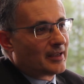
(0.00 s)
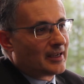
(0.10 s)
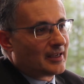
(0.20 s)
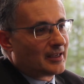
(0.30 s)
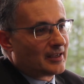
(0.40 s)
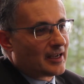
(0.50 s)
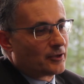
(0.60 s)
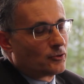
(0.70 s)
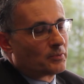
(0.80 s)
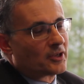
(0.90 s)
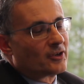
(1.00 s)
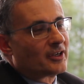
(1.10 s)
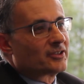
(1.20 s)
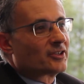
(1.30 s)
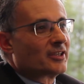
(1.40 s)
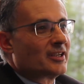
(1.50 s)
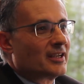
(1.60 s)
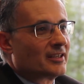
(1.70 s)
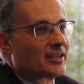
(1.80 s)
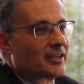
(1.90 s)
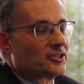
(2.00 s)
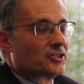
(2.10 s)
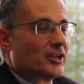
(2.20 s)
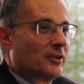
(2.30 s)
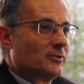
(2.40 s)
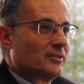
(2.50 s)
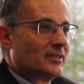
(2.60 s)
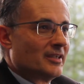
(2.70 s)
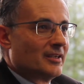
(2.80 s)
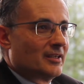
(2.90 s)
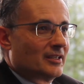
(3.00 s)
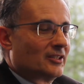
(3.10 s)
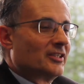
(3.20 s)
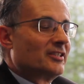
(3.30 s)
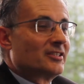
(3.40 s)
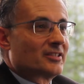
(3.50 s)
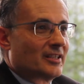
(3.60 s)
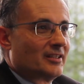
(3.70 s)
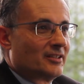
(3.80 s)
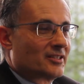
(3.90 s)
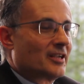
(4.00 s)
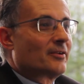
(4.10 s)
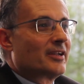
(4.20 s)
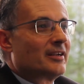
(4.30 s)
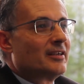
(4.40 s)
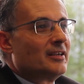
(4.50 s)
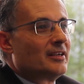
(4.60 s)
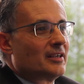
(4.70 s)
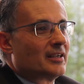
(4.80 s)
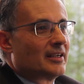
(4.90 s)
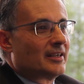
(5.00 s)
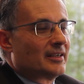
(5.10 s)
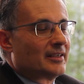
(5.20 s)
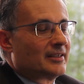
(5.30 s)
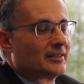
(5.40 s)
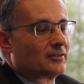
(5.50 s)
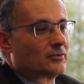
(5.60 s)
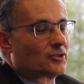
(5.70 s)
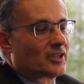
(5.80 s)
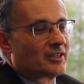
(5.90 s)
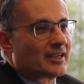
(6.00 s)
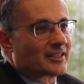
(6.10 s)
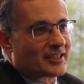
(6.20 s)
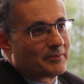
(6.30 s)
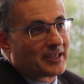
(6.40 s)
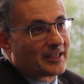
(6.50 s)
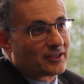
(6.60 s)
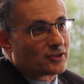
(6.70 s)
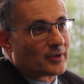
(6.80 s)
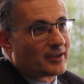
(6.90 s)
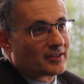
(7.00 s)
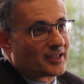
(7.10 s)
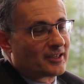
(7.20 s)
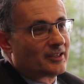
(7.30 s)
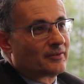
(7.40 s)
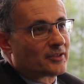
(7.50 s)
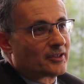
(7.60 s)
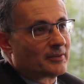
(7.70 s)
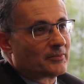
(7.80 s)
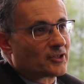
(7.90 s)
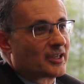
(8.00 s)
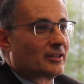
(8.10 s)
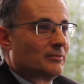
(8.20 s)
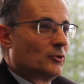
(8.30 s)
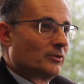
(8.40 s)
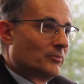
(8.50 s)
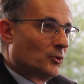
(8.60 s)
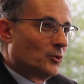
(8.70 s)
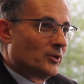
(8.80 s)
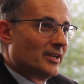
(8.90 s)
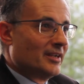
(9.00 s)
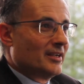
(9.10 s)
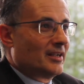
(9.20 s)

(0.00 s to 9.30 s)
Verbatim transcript: AUP IT engaged known leaders in this area to conduct seminars to our executive team to get them on board,